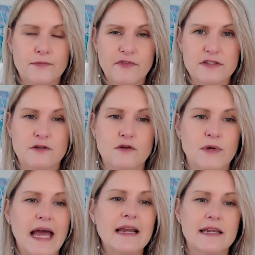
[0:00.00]
physical
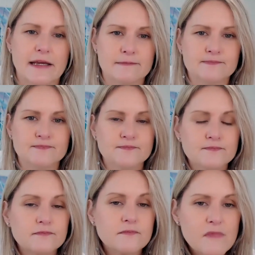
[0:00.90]
reality
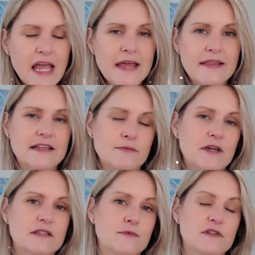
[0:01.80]
and that's where
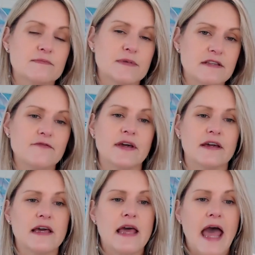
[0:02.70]
it's more
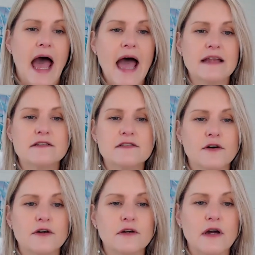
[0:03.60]
specific and
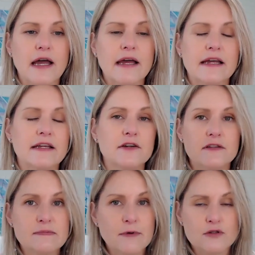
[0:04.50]
so uh, you know
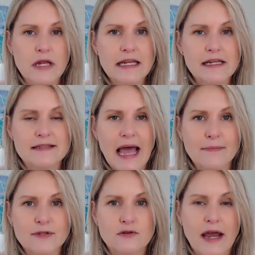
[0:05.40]
spirituality is
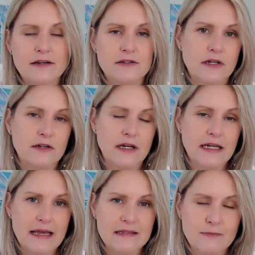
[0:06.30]
abstract you know and it
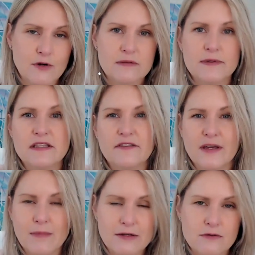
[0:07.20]
gets more
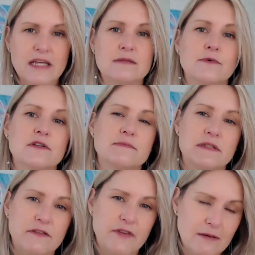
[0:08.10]
specific mental gets more
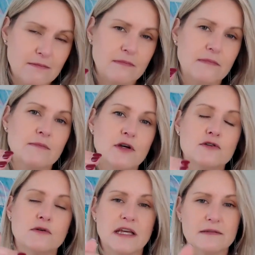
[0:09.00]
specific
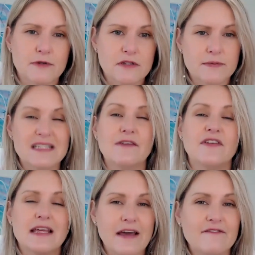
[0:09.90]
emotional gets more specific
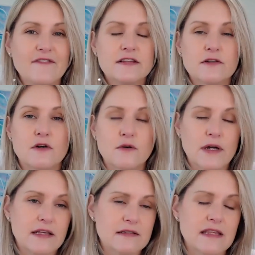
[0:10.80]
and then physical
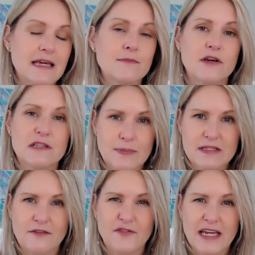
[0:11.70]
is the most
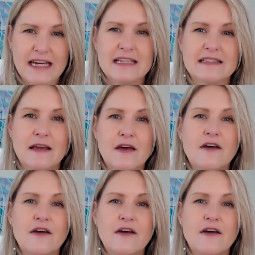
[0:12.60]
specific and it's